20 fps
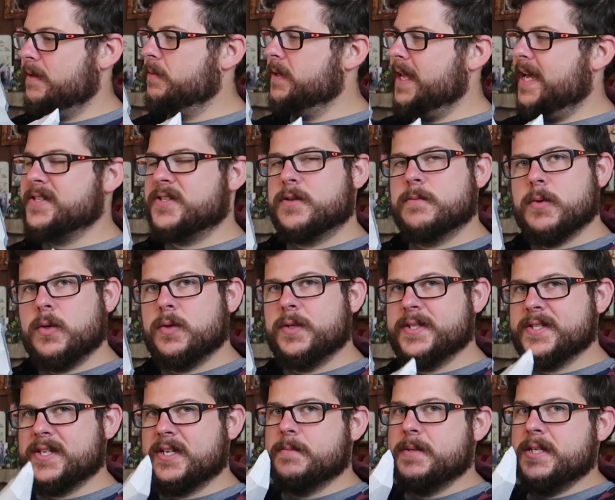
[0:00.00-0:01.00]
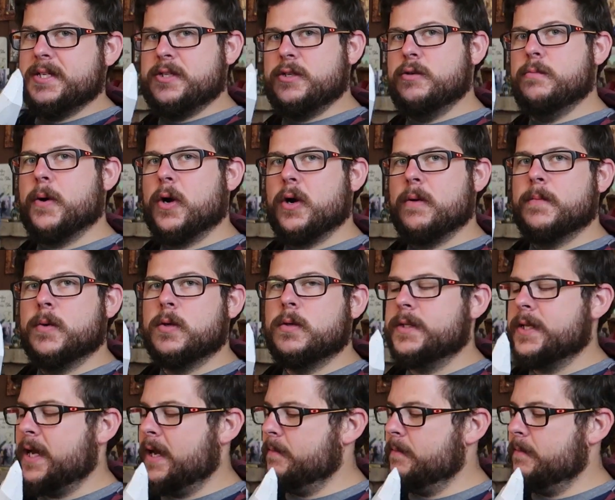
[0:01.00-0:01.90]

the plaster mold, it's gonna be a 2-part mold.